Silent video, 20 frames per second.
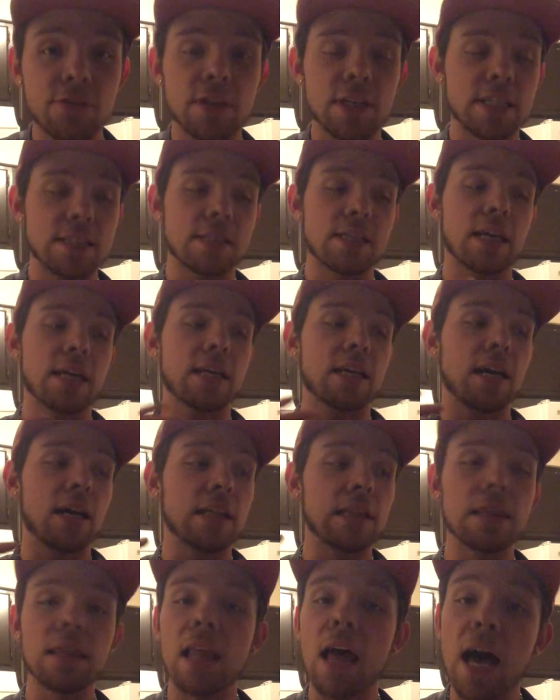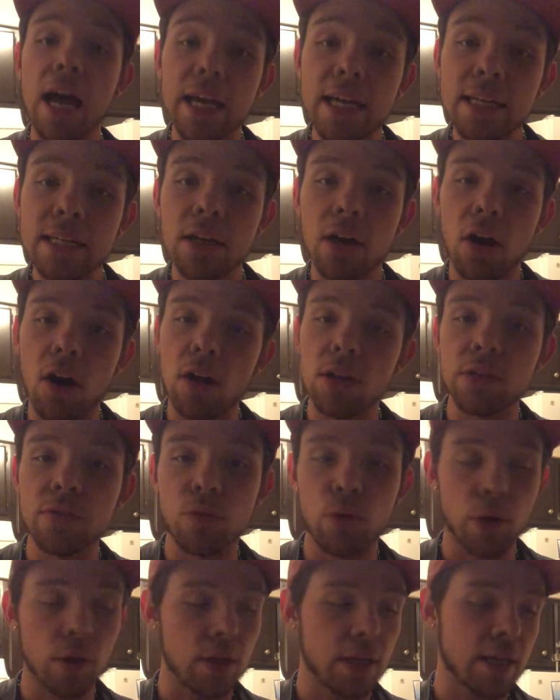is like a light olive
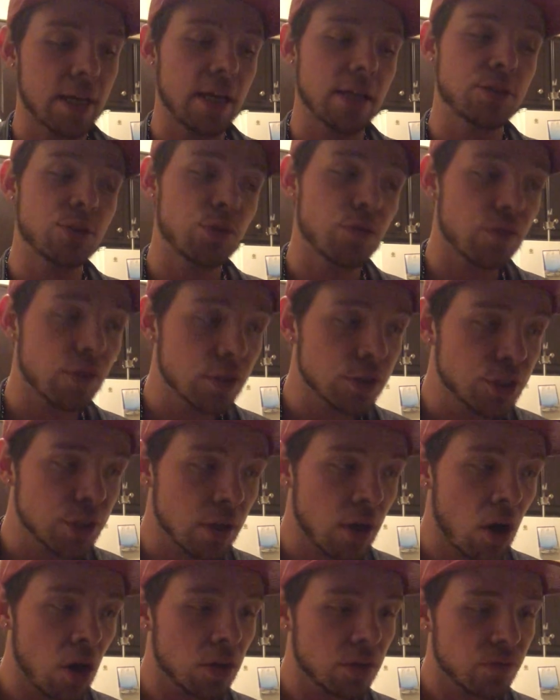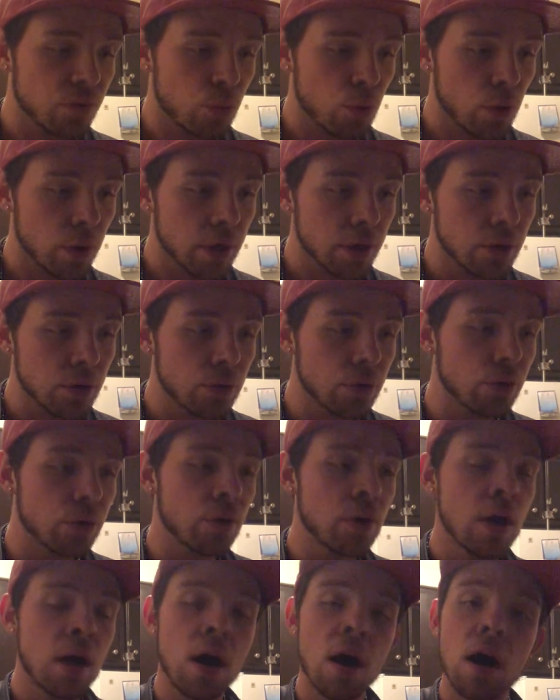oil, like extra virgin olive oil,